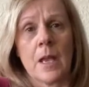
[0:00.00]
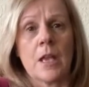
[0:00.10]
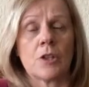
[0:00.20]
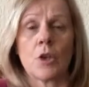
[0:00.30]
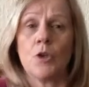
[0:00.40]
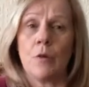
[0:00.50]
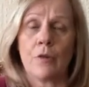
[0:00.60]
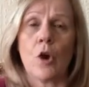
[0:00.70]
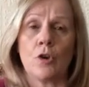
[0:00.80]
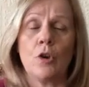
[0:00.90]
So you've
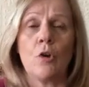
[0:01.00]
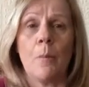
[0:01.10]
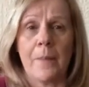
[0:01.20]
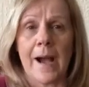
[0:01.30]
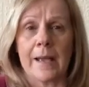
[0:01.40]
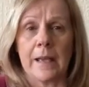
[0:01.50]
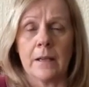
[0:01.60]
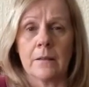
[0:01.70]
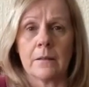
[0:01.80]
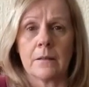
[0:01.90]
got your buyer,
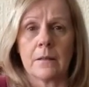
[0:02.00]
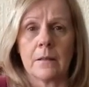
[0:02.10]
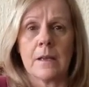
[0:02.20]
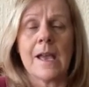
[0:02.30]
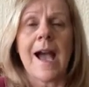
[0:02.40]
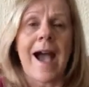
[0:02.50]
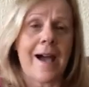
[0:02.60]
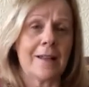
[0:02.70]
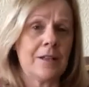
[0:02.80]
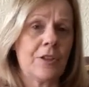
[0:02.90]

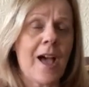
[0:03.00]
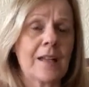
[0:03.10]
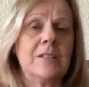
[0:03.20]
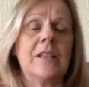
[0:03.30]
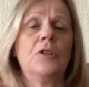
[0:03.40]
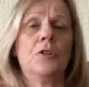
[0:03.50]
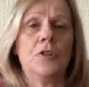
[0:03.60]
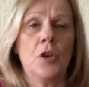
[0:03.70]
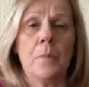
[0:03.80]
and that deal that you